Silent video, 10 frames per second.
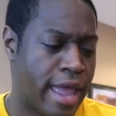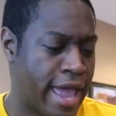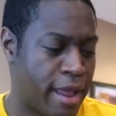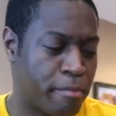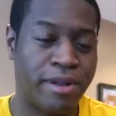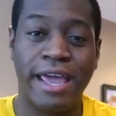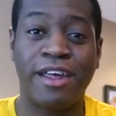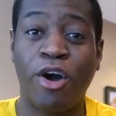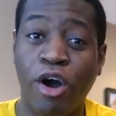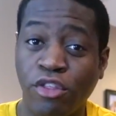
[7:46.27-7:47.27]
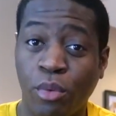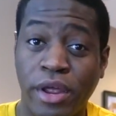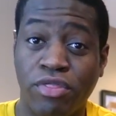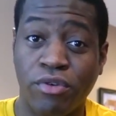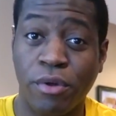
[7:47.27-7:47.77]
and played it all the
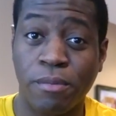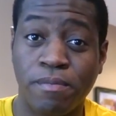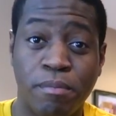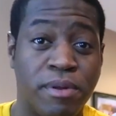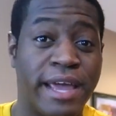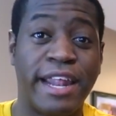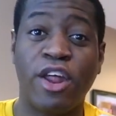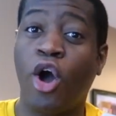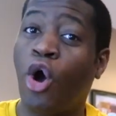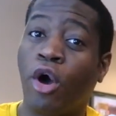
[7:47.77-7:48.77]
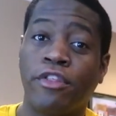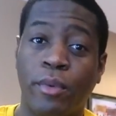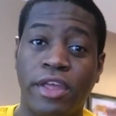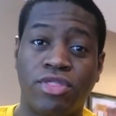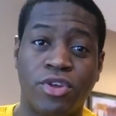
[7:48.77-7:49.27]
way through.
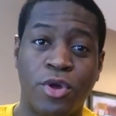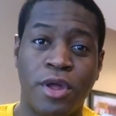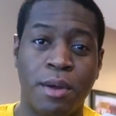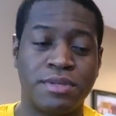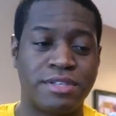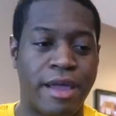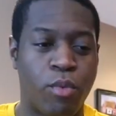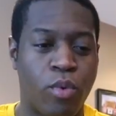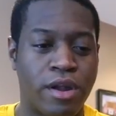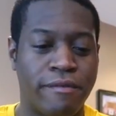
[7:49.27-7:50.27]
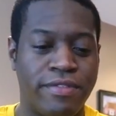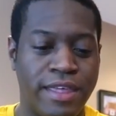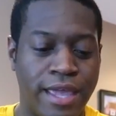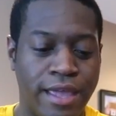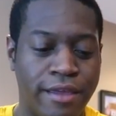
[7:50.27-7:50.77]
It was like one of
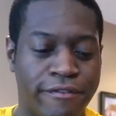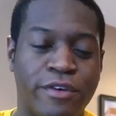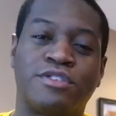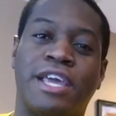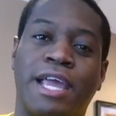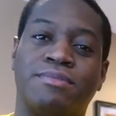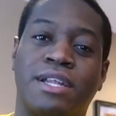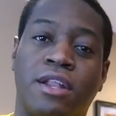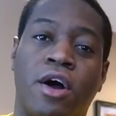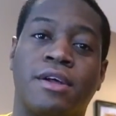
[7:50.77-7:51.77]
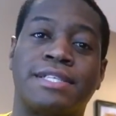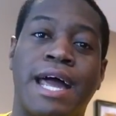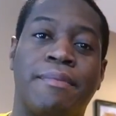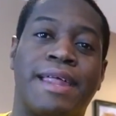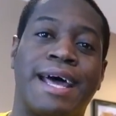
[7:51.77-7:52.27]
the first games in a long
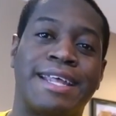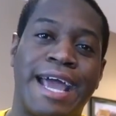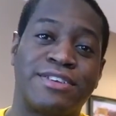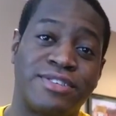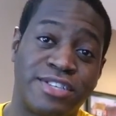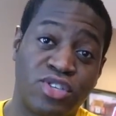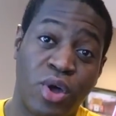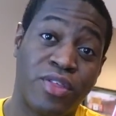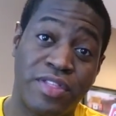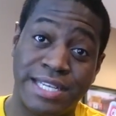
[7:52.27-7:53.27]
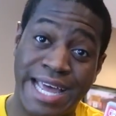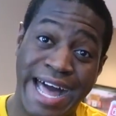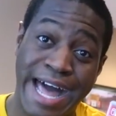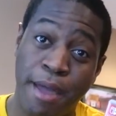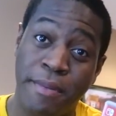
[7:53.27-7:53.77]
time that I actually took the
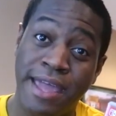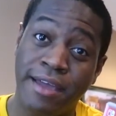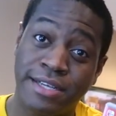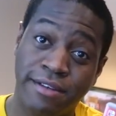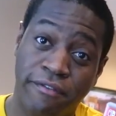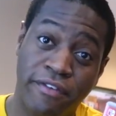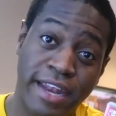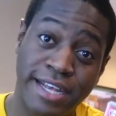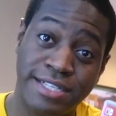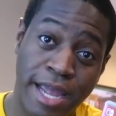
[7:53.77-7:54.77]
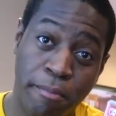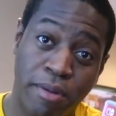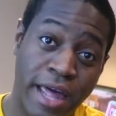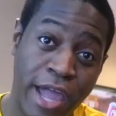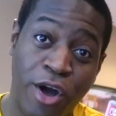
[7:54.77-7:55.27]
time to finish and
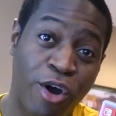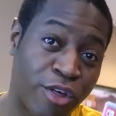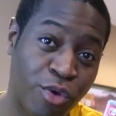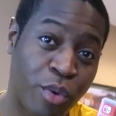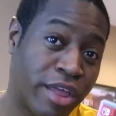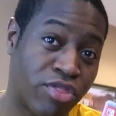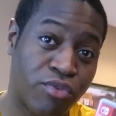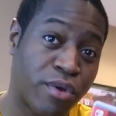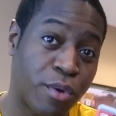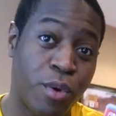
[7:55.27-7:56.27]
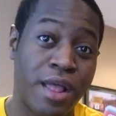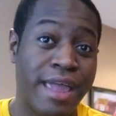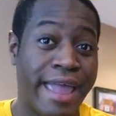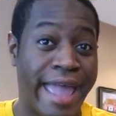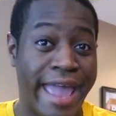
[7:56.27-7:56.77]
play all the way through.
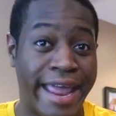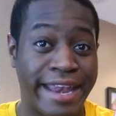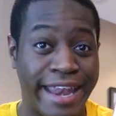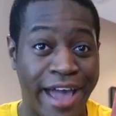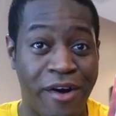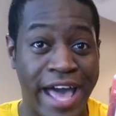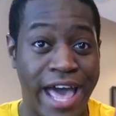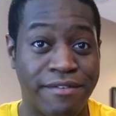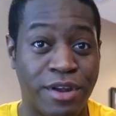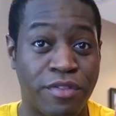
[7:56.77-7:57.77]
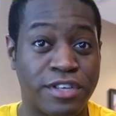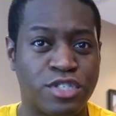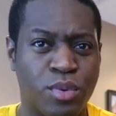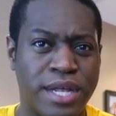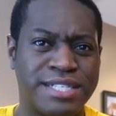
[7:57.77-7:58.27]
And now I have it on the
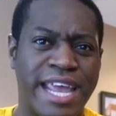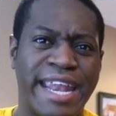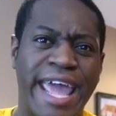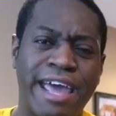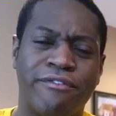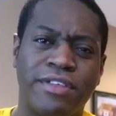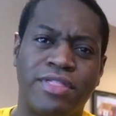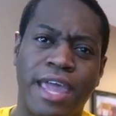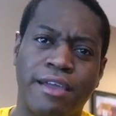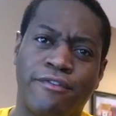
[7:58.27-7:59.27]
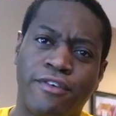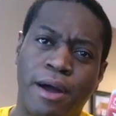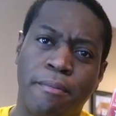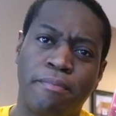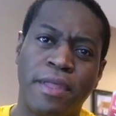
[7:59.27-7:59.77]
Switch, and everything
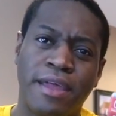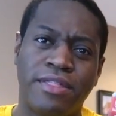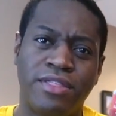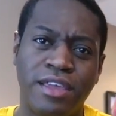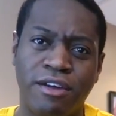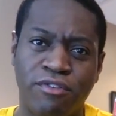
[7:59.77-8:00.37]
from the